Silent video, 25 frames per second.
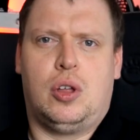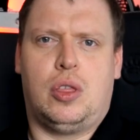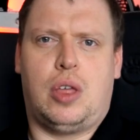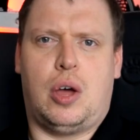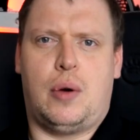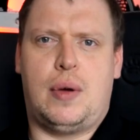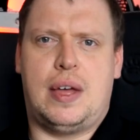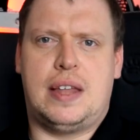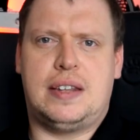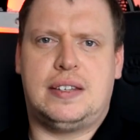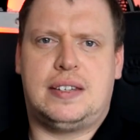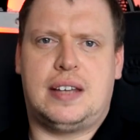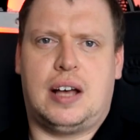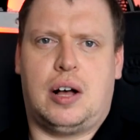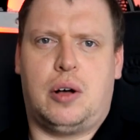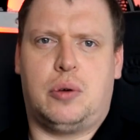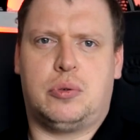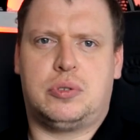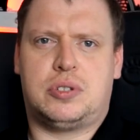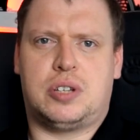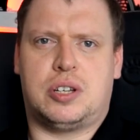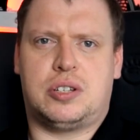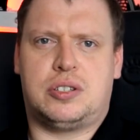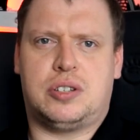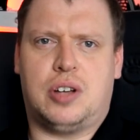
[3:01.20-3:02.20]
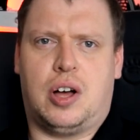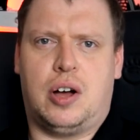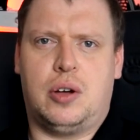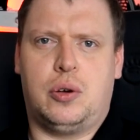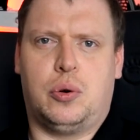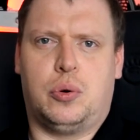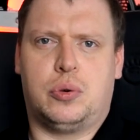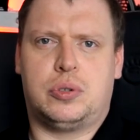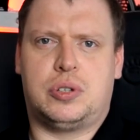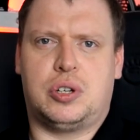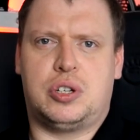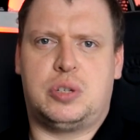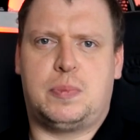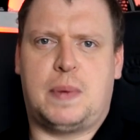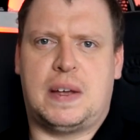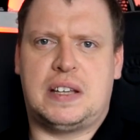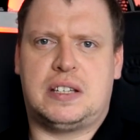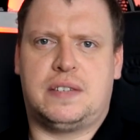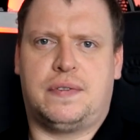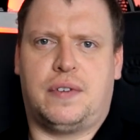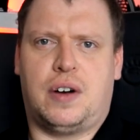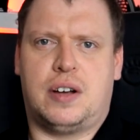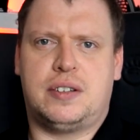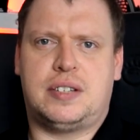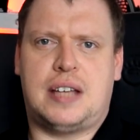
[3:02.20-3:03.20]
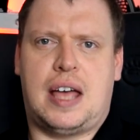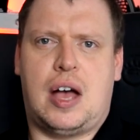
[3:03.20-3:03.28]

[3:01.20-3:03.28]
though Intel's site also specifies